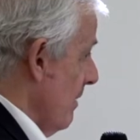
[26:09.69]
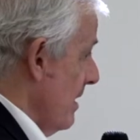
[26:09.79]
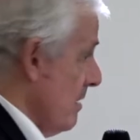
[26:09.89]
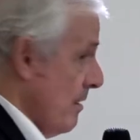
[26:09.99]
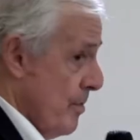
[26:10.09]

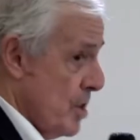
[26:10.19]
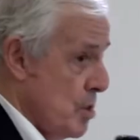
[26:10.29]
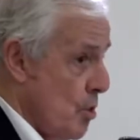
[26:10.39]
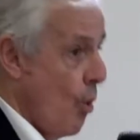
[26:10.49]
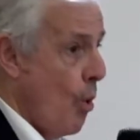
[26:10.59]
Right? The
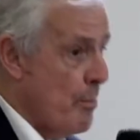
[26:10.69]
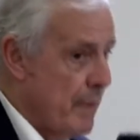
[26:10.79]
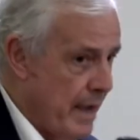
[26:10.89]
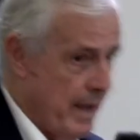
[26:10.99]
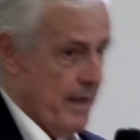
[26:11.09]

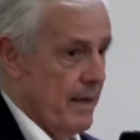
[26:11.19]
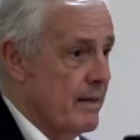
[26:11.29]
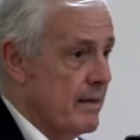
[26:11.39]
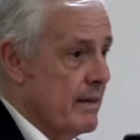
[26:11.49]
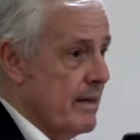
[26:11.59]
norm here